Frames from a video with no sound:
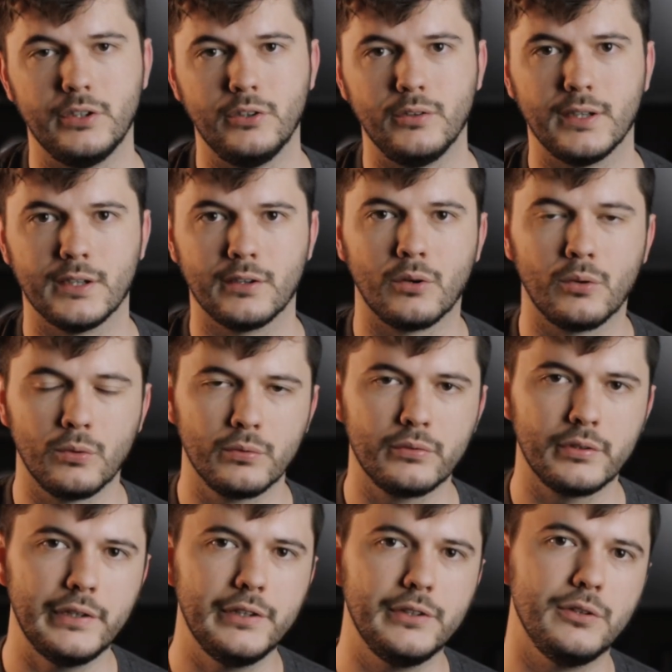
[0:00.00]
You can
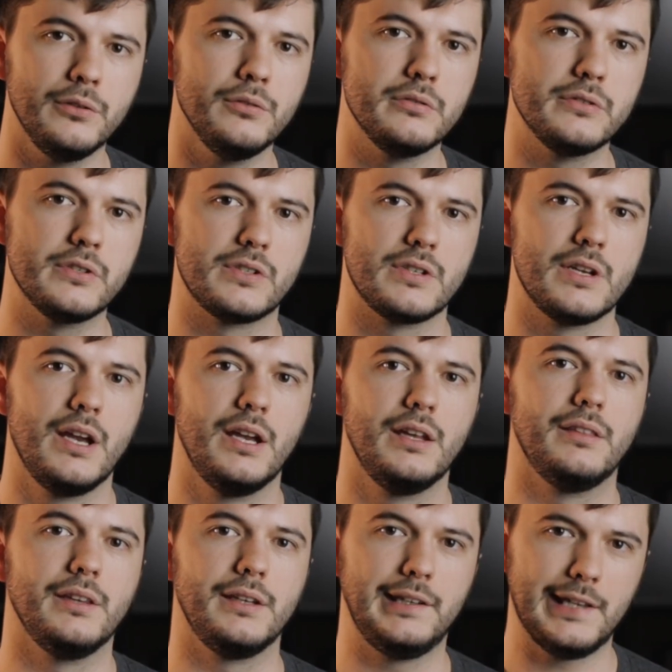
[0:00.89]
only use
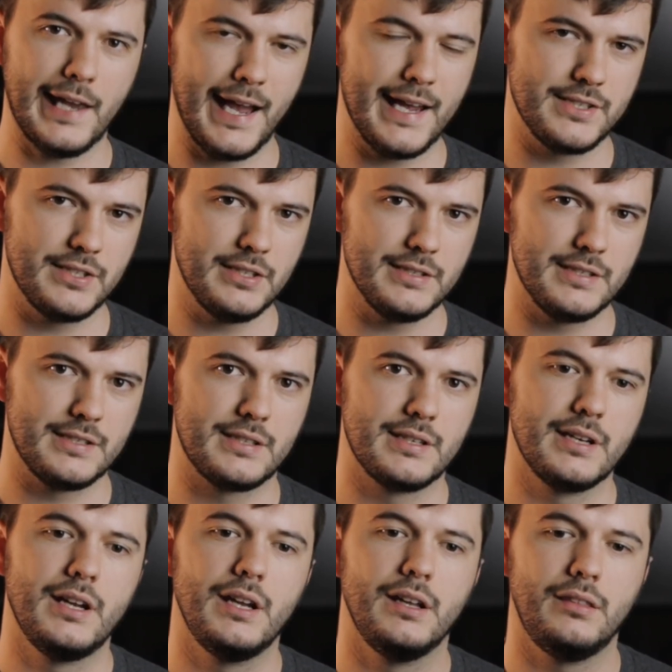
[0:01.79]
the
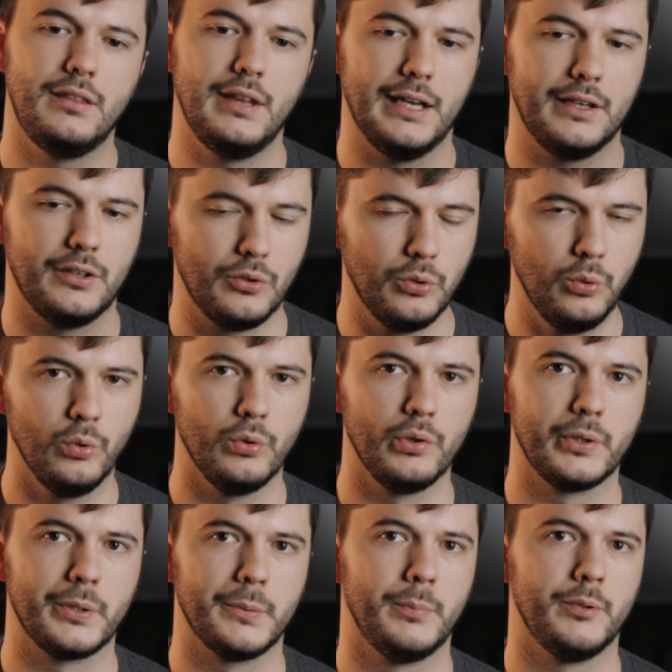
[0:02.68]
gadgets that
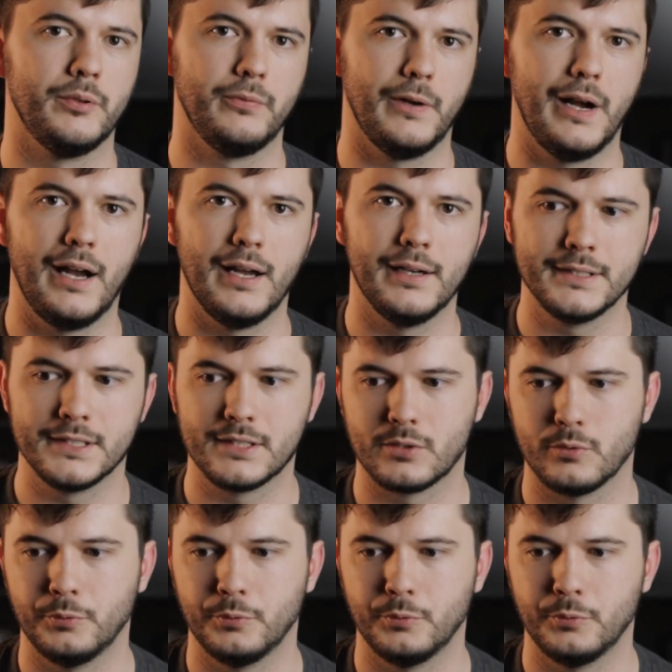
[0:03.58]
Korg provides,